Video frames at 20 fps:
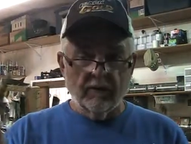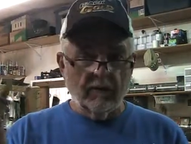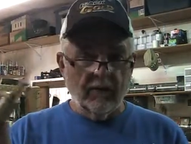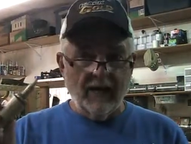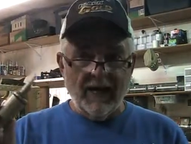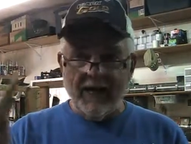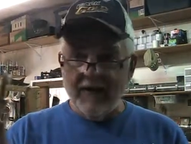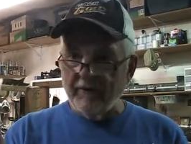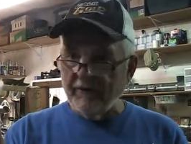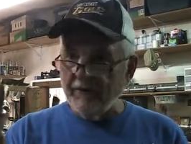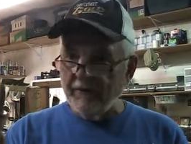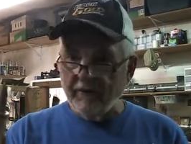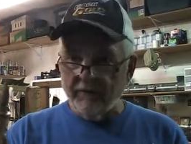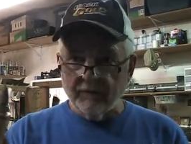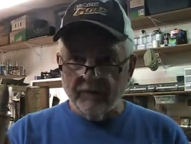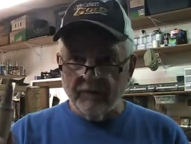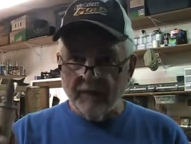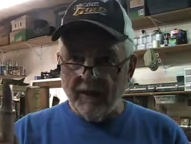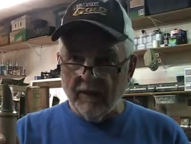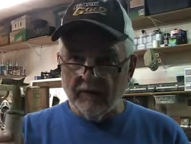a lot of
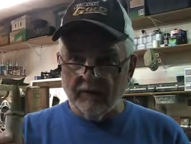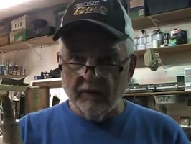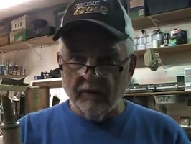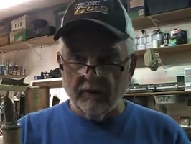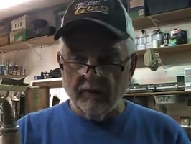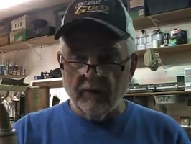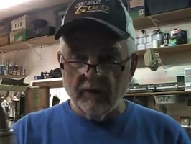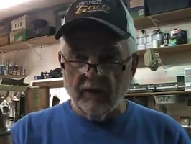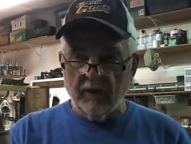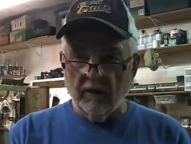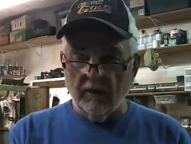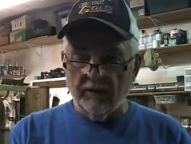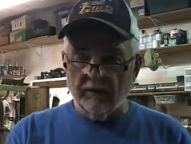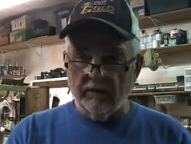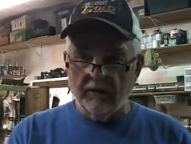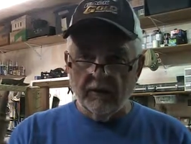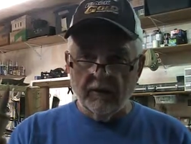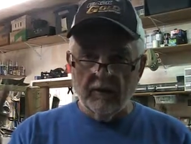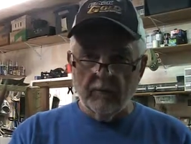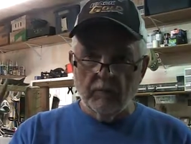things about this
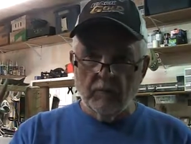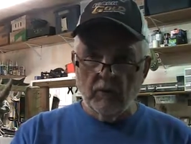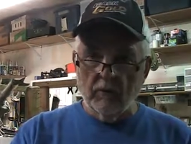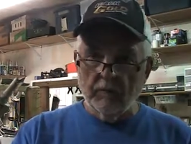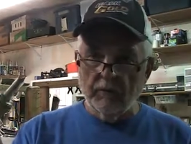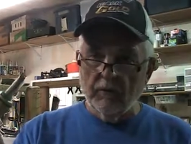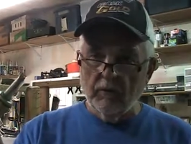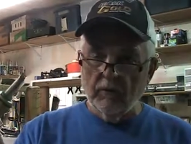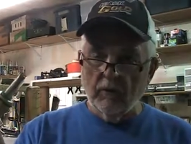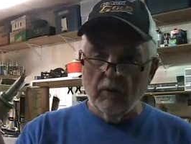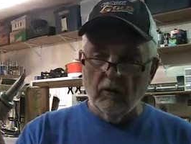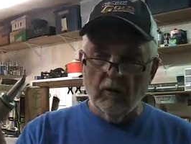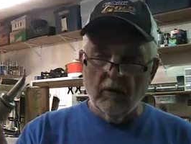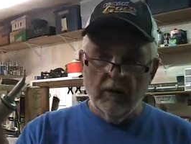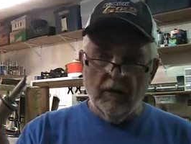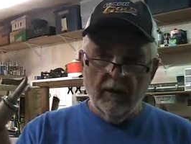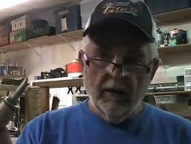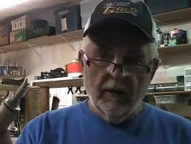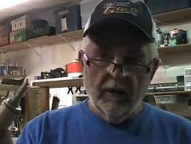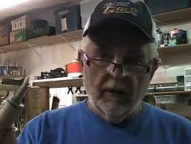Sneaky Bull bugle.
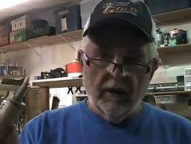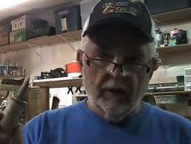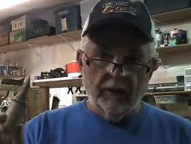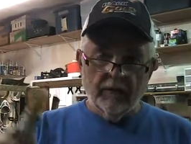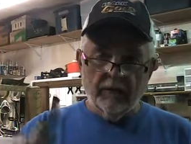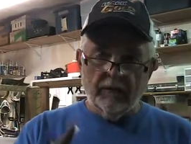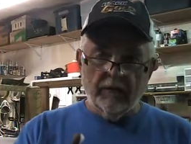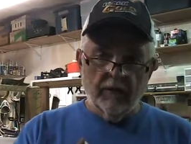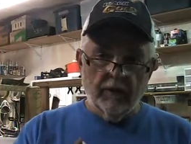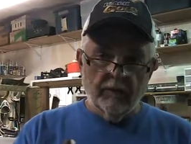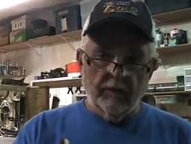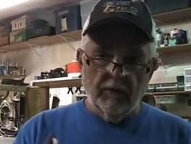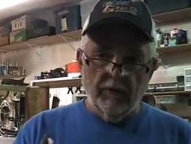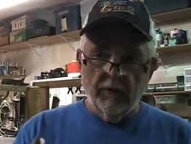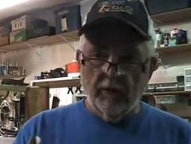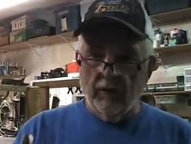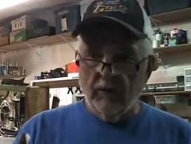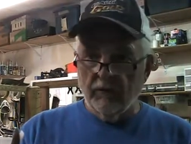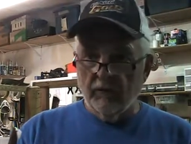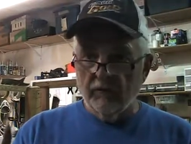I just did a
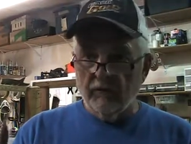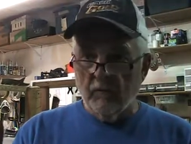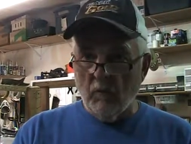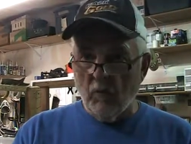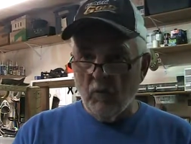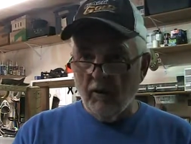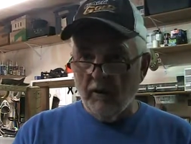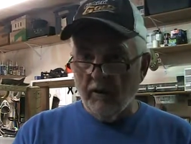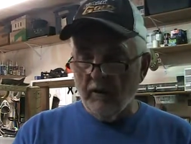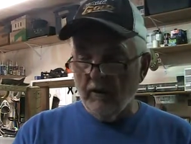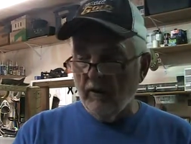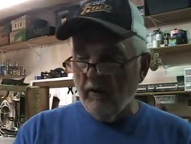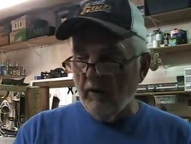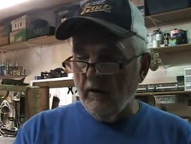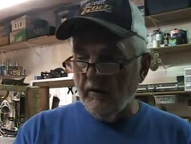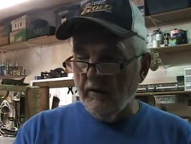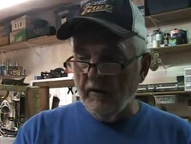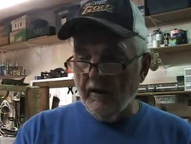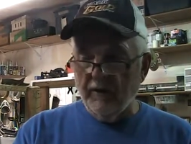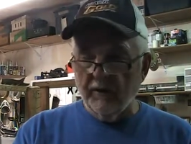video this morning
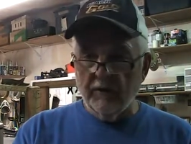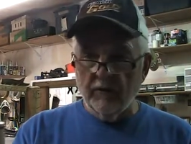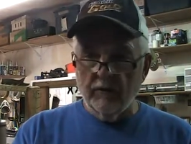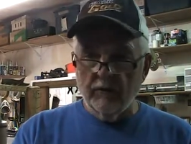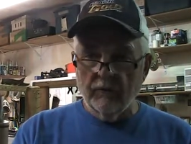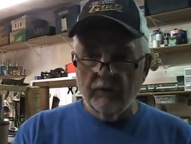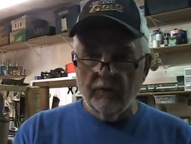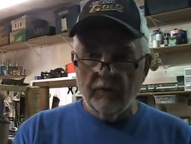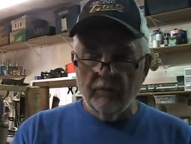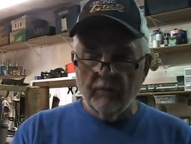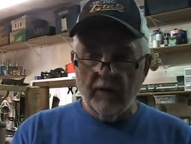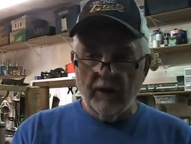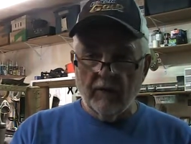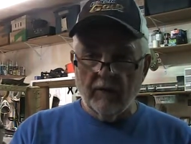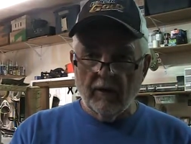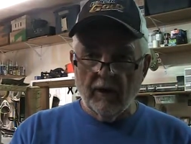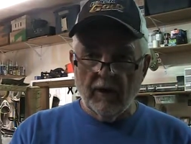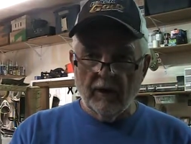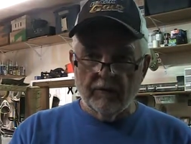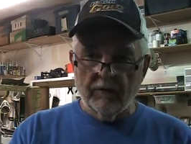on how to use it
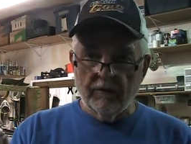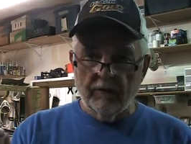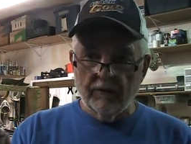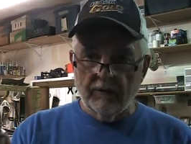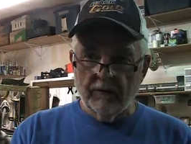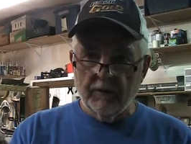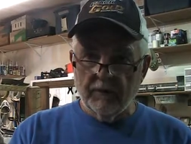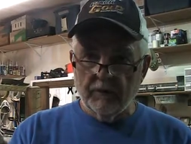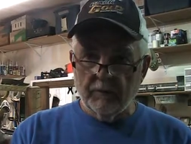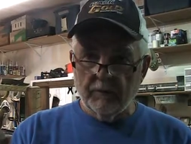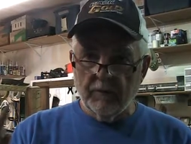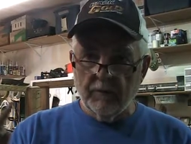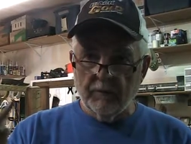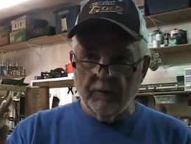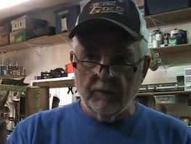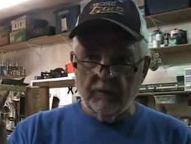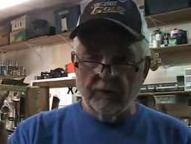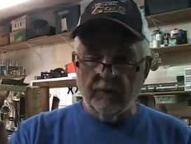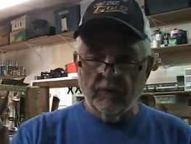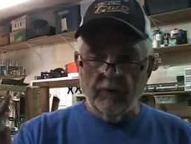better, how to teach
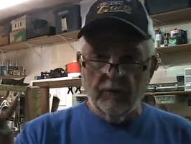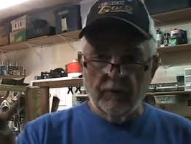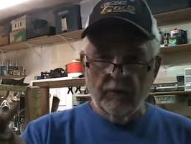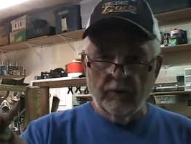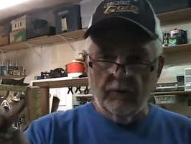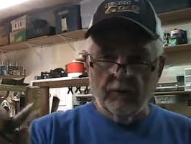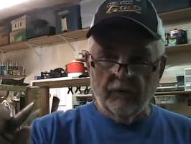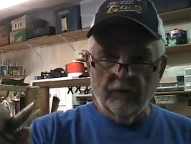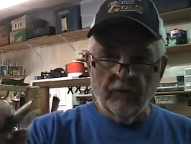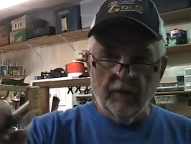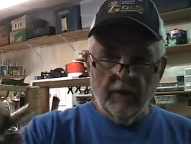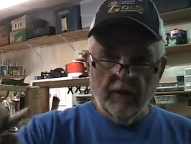people to use